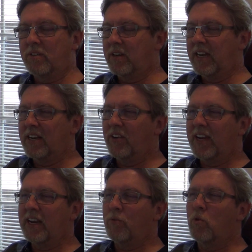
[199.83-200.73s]

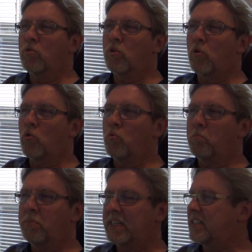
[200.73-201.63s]
And I won't
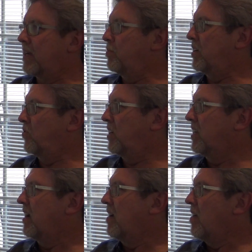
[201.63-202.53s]
go big time into
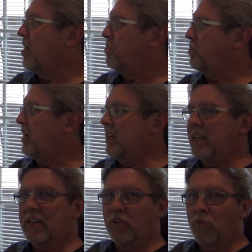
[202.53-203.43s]
it,
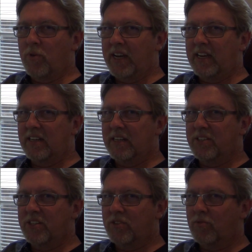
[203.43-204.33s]
but you'll
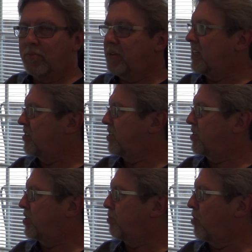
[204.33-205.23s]
recognize this one because
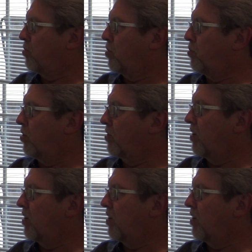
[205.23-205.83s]
it's the purple book